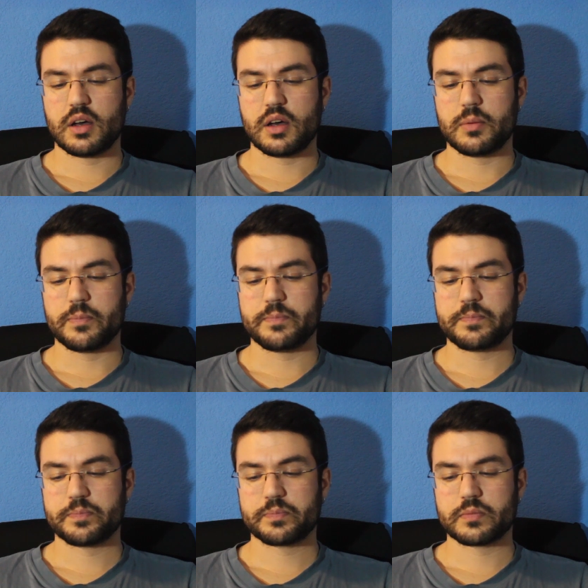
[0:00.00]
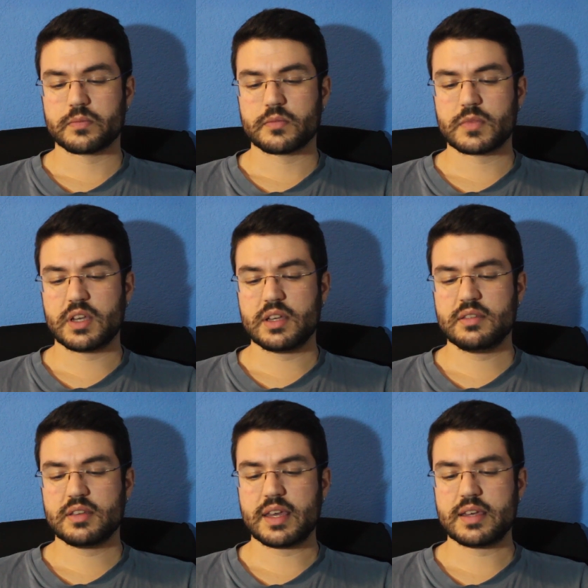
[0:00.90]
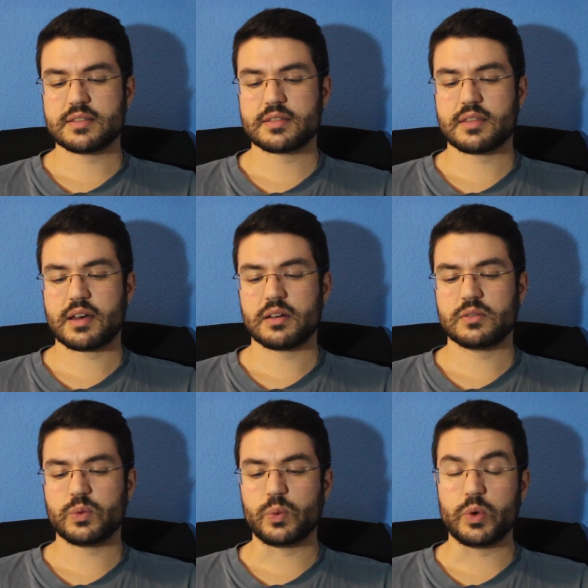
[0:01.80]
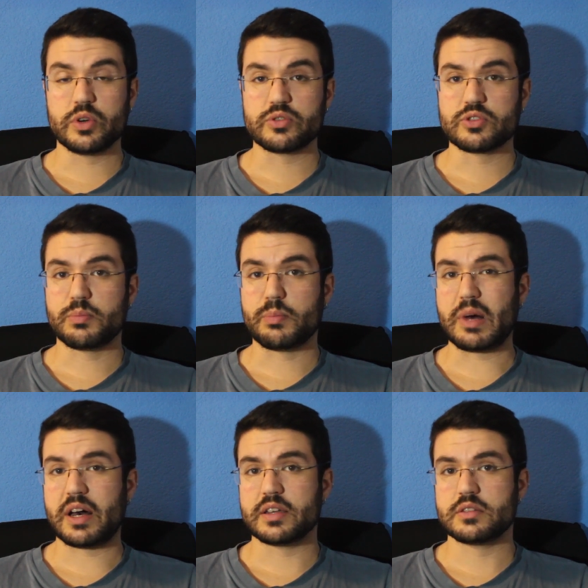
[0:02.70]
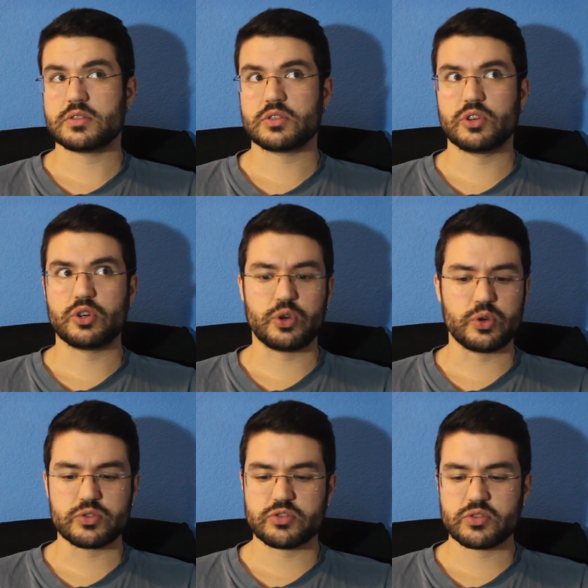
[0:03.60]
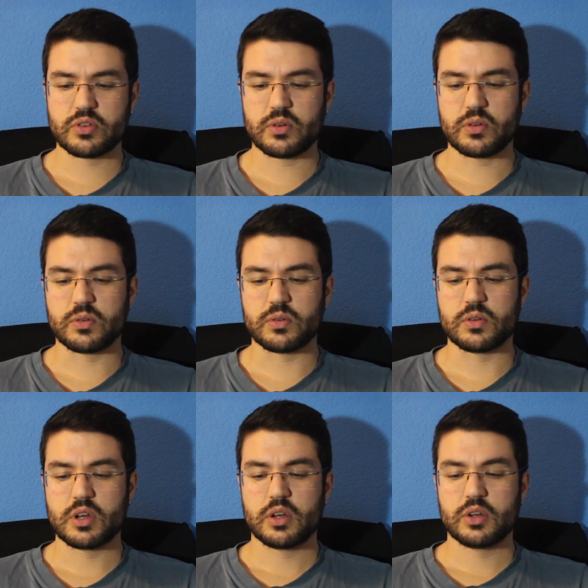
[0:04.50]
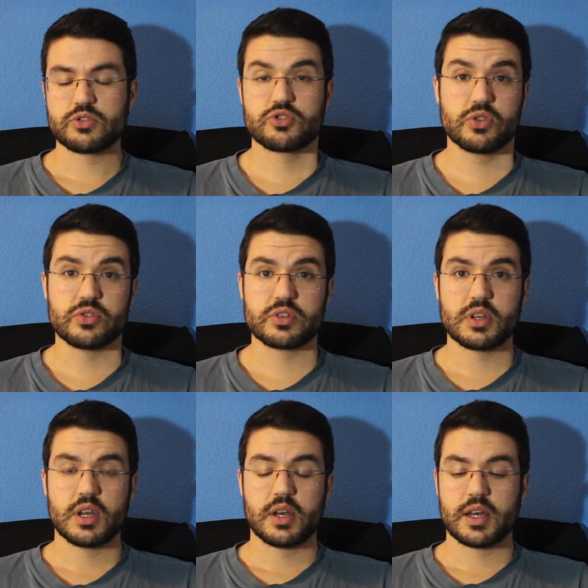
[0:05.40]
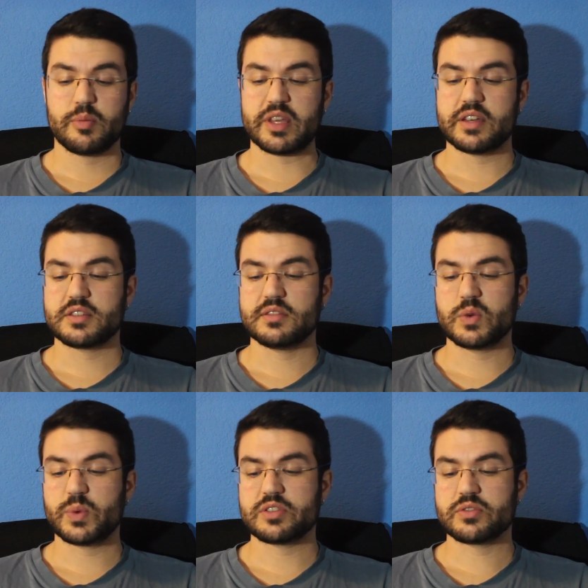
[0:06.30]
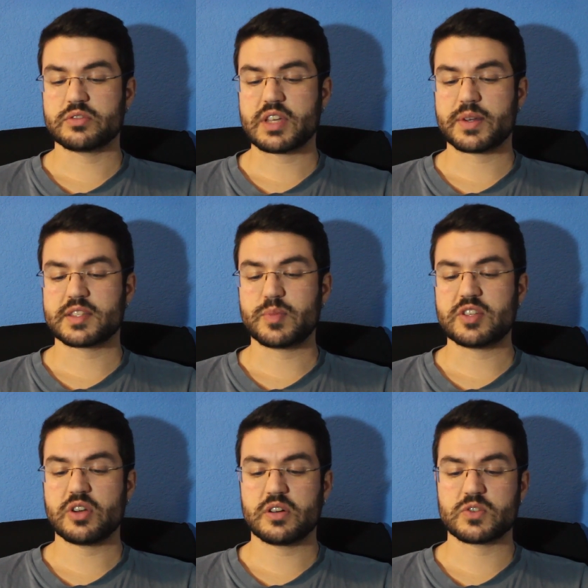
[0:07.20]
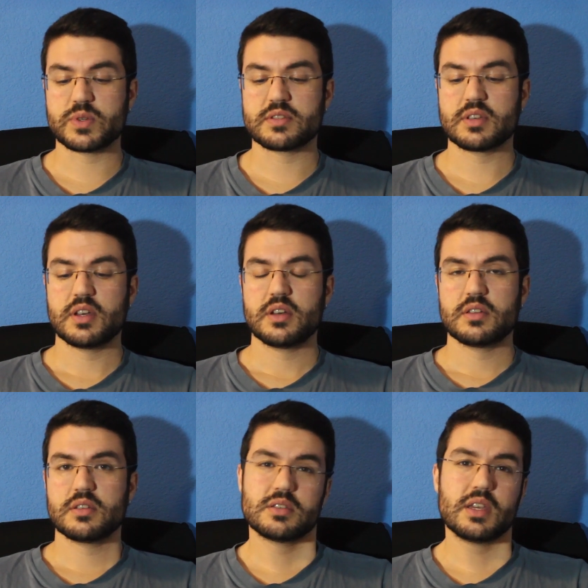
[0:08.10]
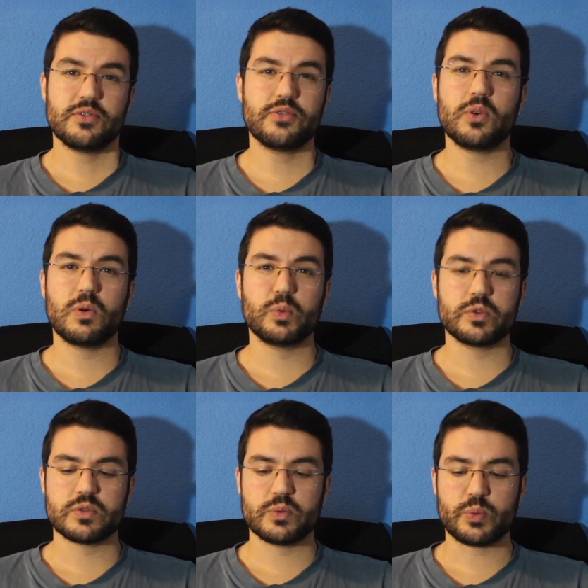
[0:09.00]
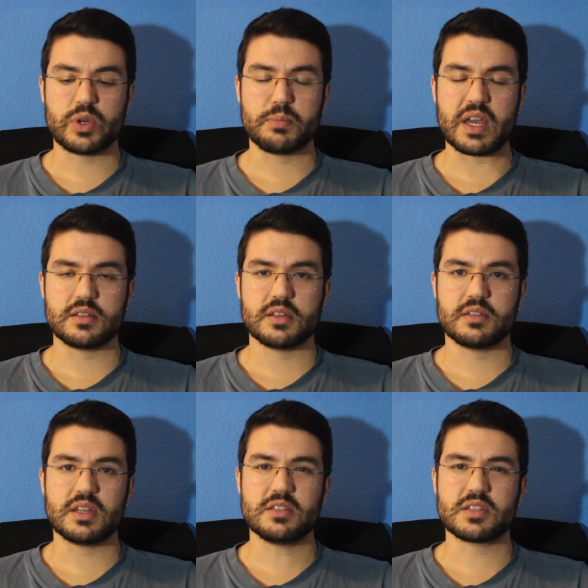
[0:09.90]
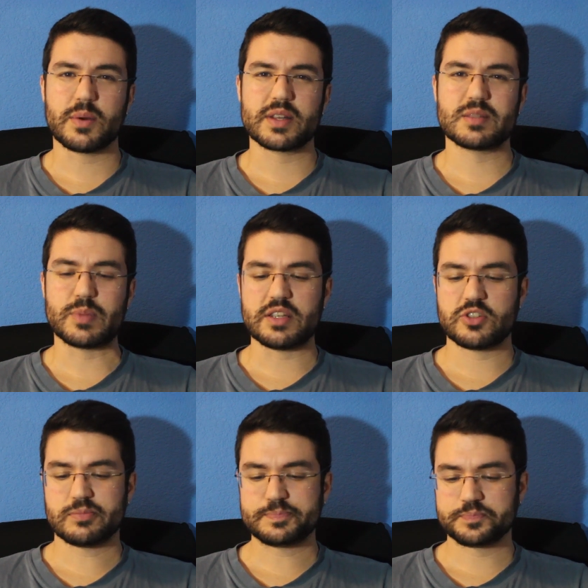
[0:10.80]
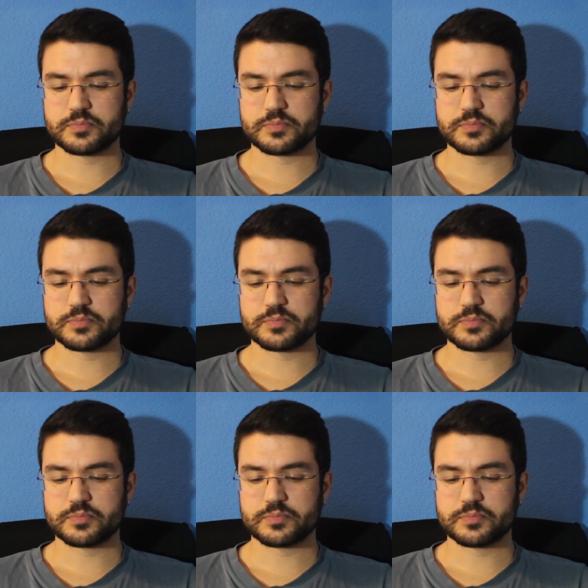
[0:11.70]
In the case that would, might, could, or should appeared in the original direct speech utterance, the same form would remain in the indirect speech.